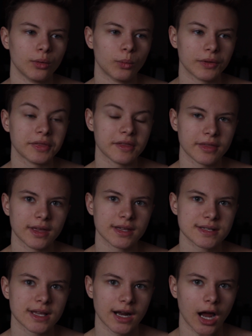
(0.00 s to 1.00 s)
what they think
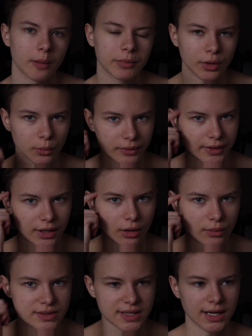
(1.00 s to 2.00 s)
is gonna happen or what they
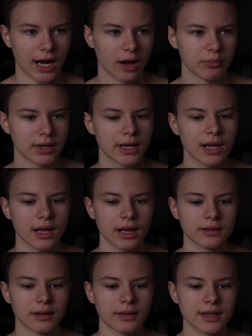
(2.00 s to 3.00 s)
know is gonna happen,
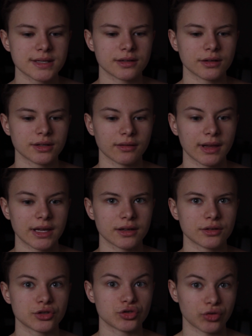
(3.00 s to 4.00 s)
and then they start to
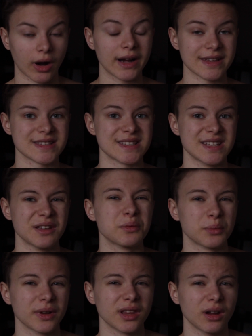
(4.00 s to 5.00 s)
like try to see
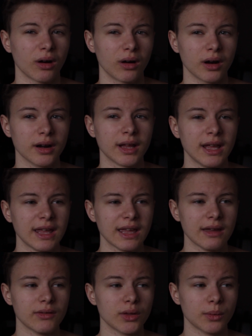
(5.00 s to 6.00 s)
it really hard
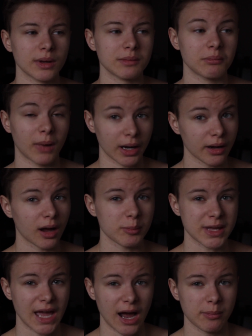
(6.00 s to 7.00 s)
even though it might
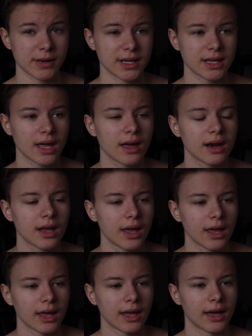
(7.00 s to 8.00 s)
not be happening yet,
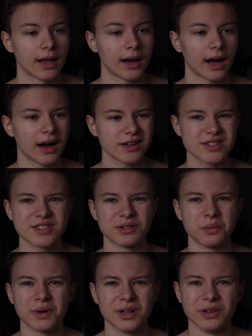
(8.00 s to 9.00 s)
and I just
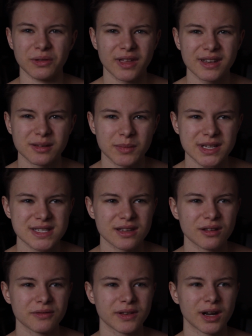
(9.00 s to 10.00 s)
don't want to do that to
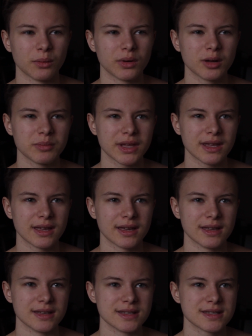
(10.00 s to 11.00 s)
myself, and I want to be
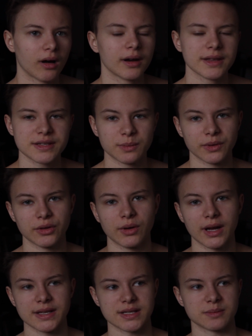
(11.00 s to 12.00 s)
as honest with you
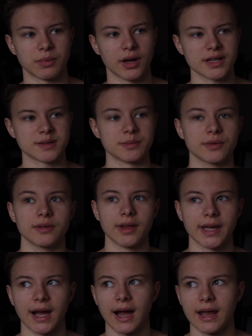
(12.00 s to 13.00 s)
guys as possible.
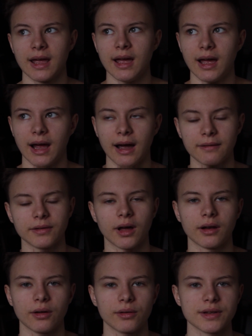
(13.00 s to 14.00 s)
Like I have
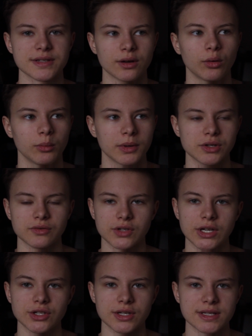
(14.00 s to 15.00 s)
not noticed a whole bunch of
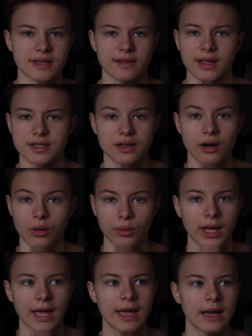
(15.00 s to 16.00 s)
changes, and that's
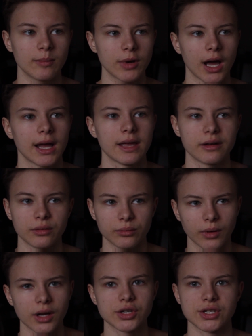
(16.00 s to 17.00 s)
okay. I'm not in a
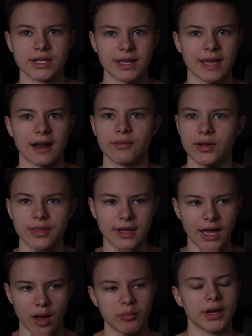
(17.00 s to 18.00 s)
rush to get
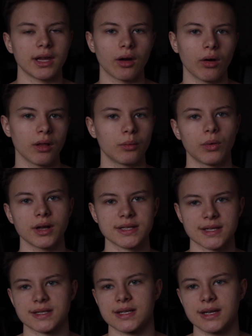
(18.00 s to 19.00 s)
everything happening all at
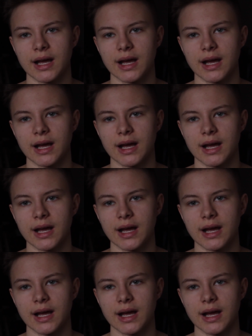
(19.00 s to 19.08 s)
once. It's a